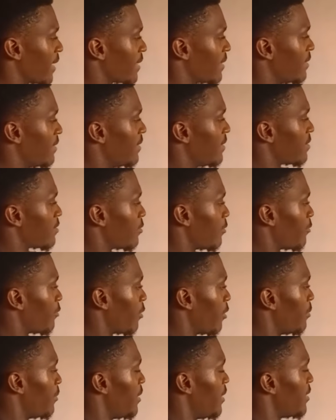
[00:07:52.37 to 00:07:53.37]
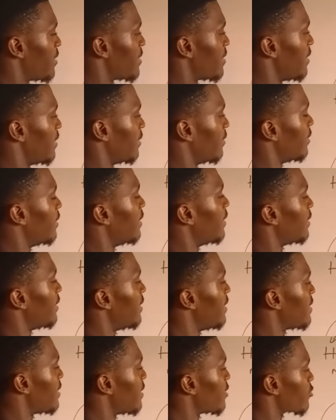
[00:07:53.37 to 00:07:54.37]
attacking this to form HCl.
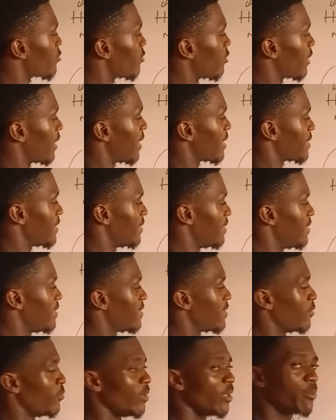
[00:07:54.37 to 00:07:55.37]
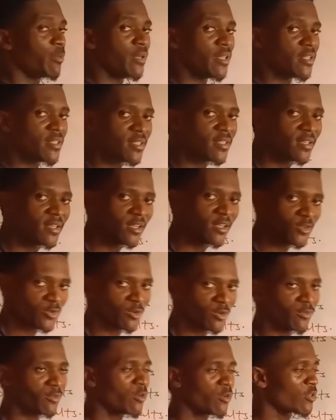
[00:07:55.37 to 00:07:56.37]
This is a strong acid, this is a weak base.
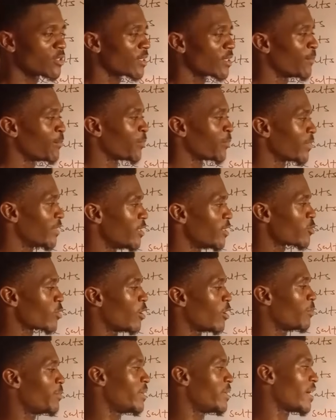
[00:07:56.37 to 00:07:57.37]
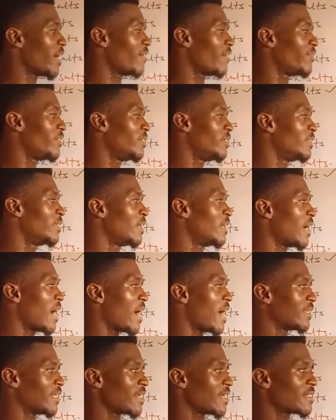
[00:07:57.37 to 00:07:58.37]
So of course, this one will be having
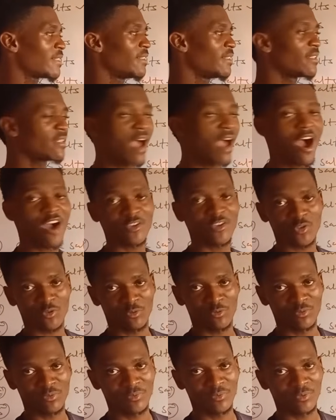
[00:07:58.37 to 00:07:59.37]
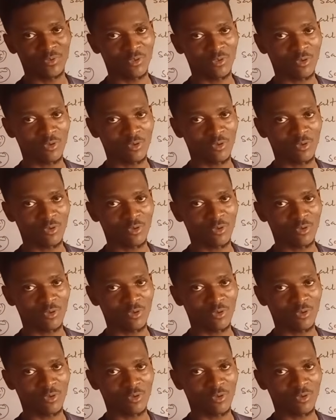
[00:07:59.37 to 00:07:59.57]
an acidic action